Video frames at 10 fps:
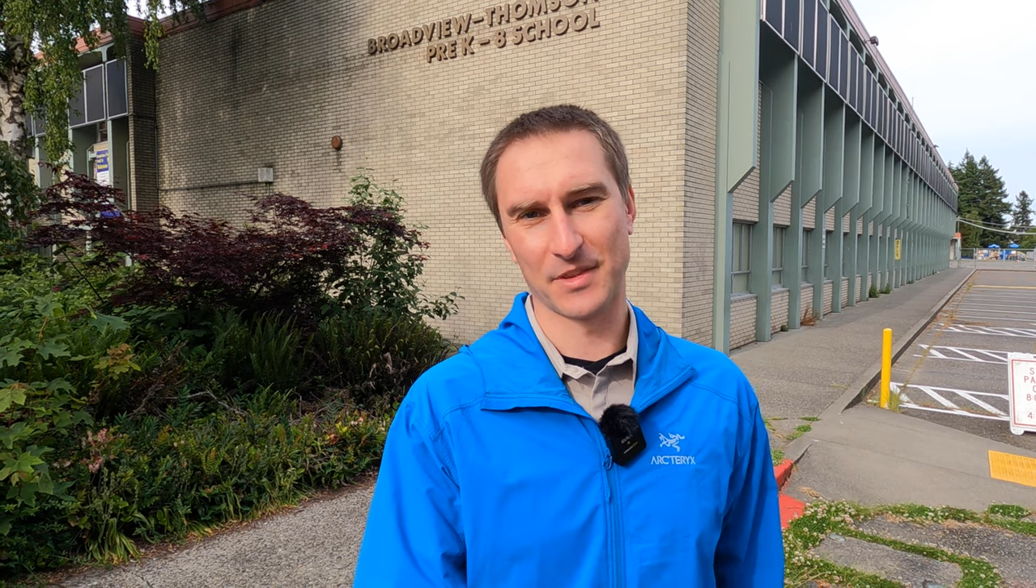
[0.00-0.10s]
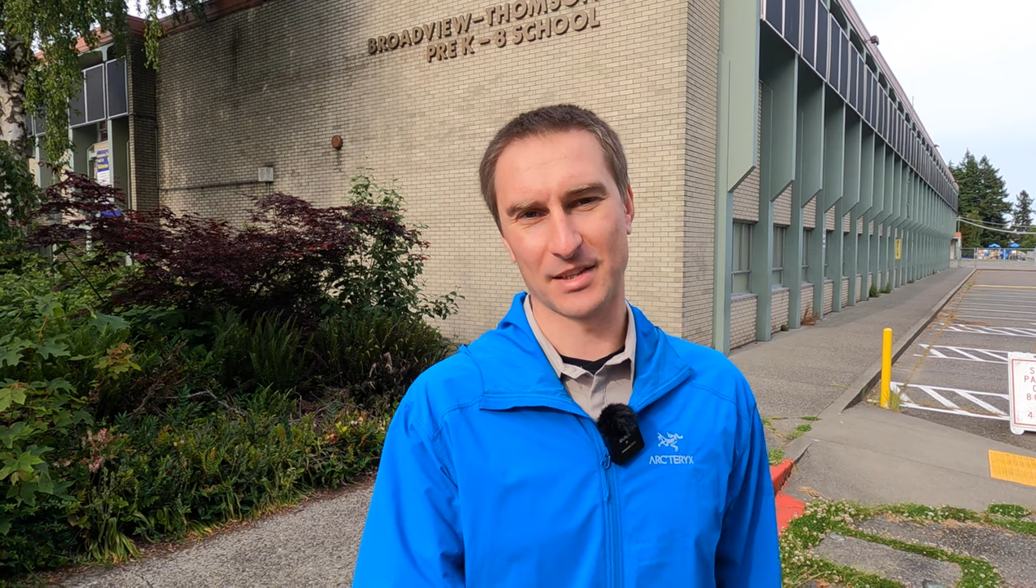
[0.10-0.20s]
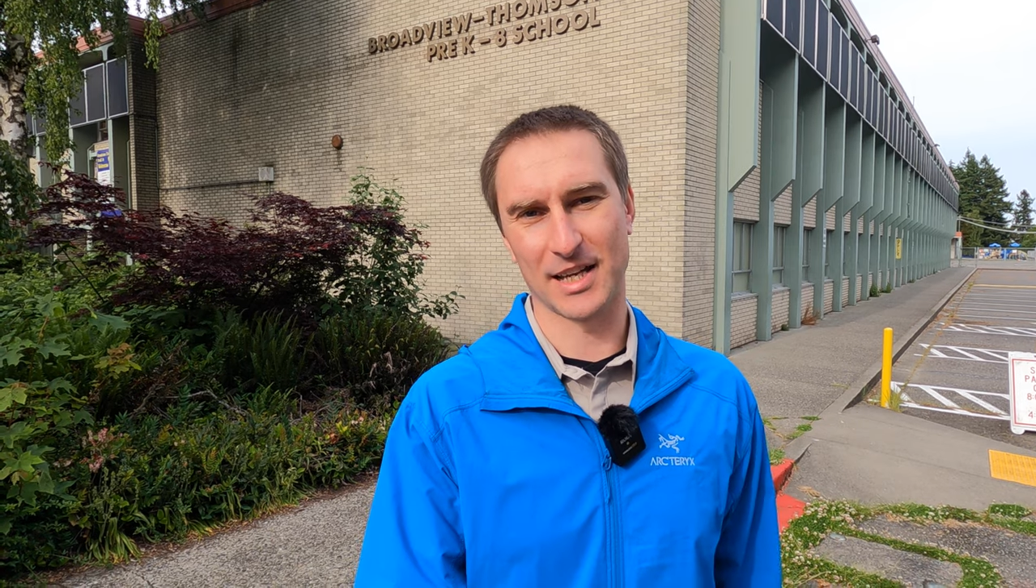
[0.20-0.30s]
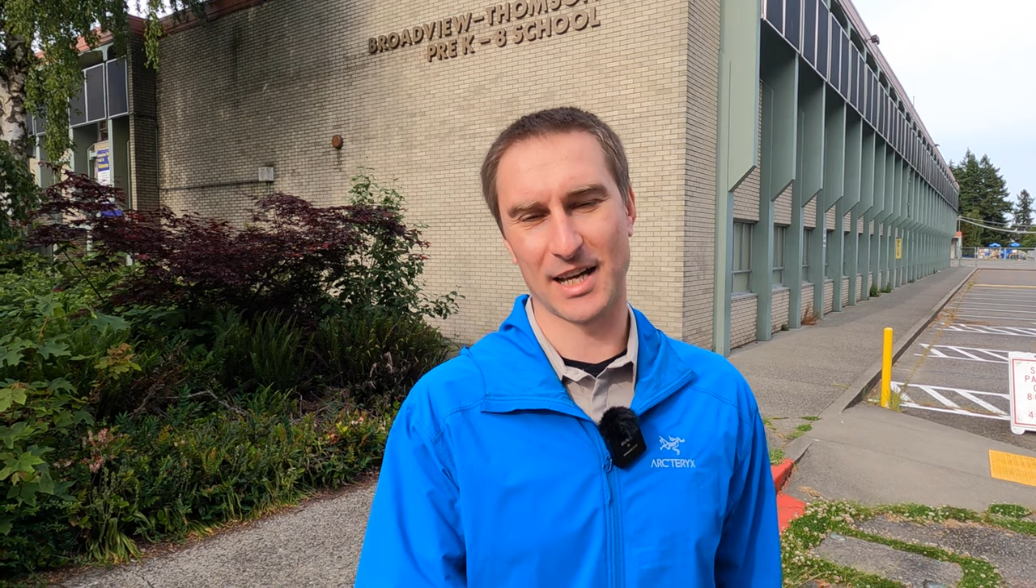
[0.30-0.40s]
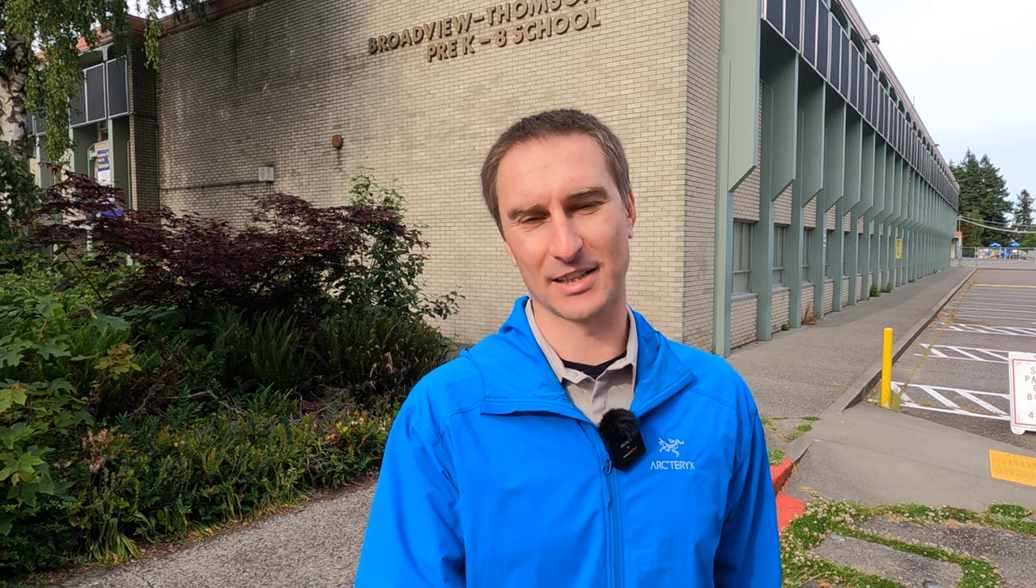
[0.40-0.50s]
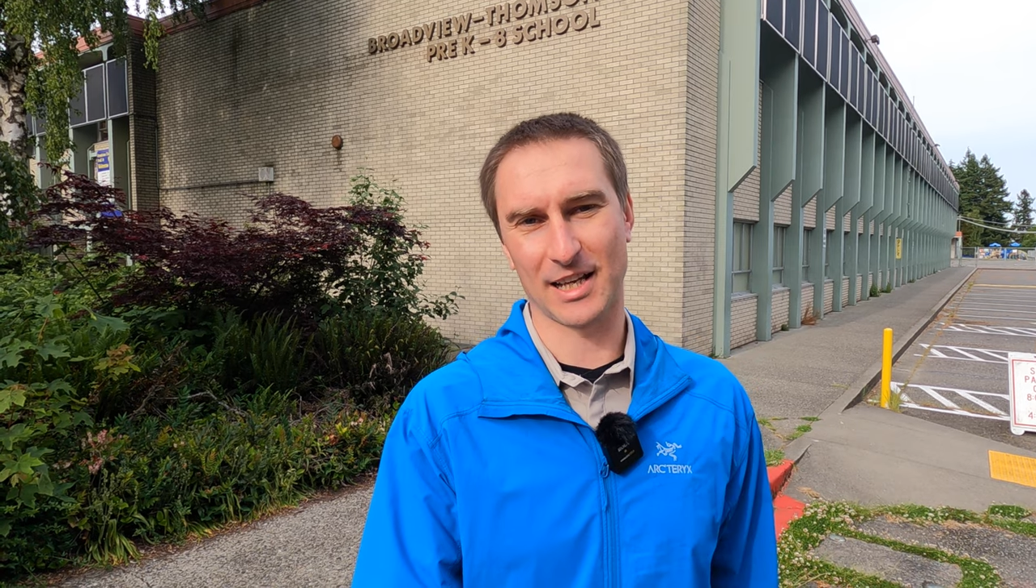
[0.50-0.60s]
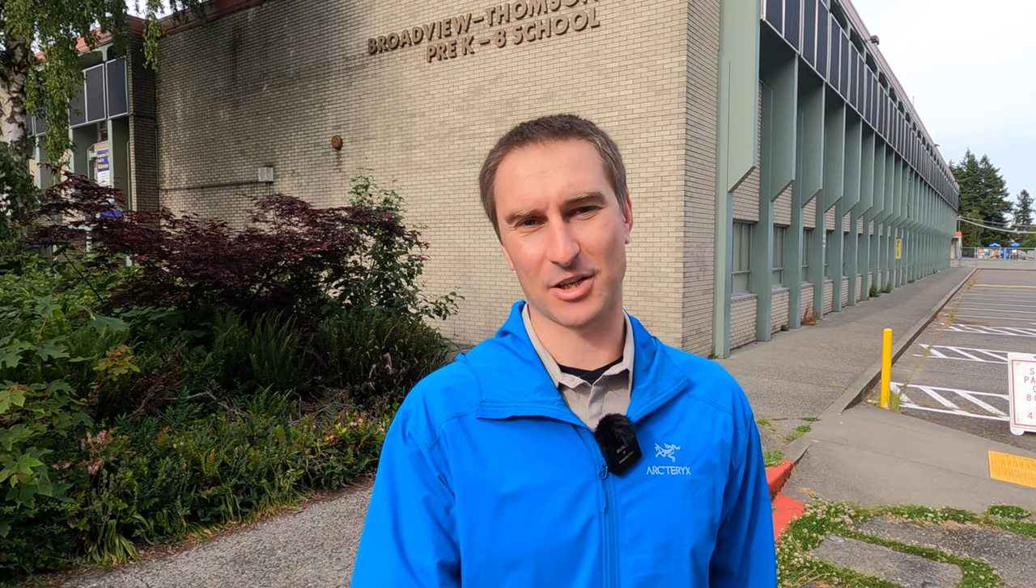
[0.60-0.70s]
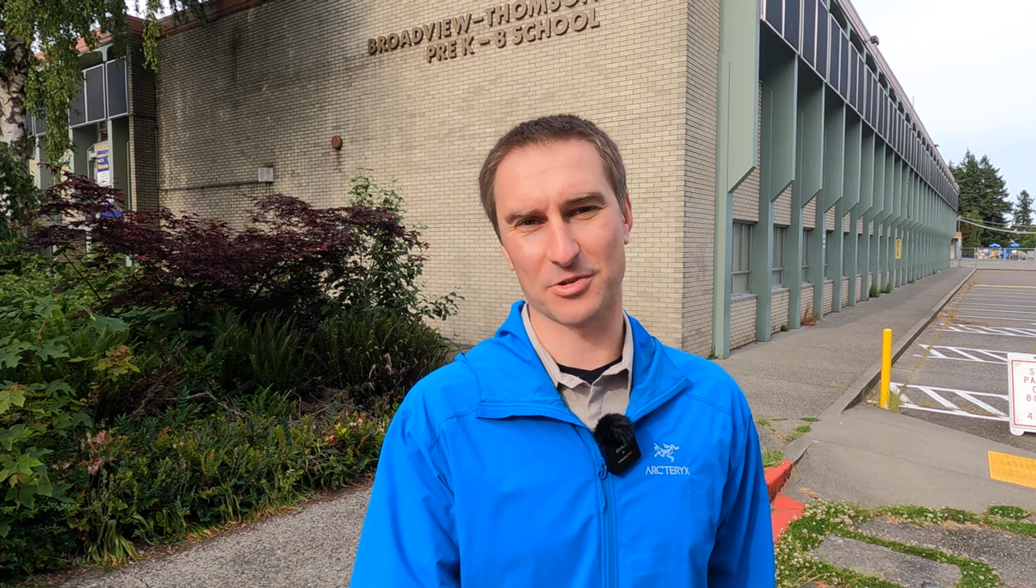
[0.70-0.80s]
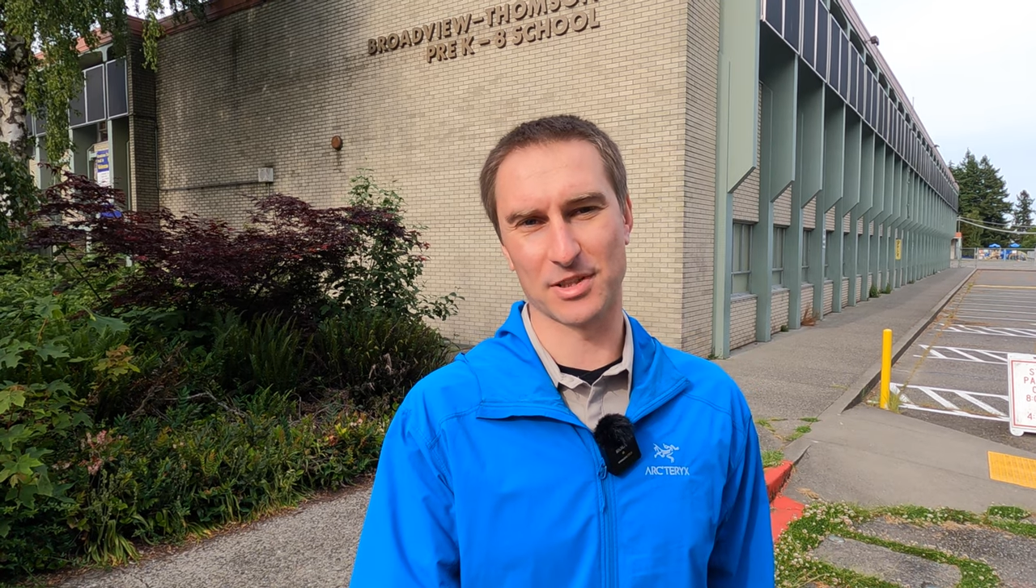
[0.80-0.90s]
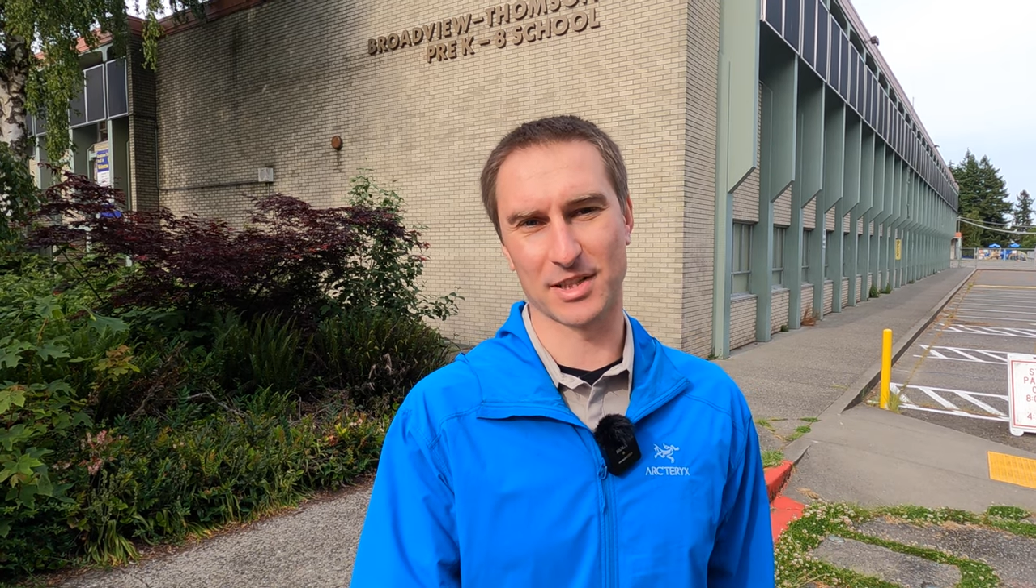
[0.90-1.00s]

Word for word: that actually